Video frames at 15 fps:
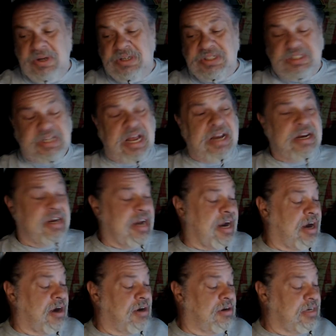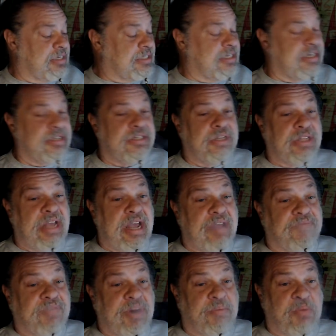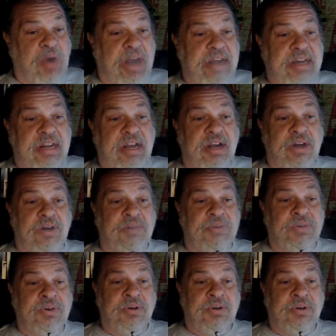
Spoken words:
standing there listening to the FM radio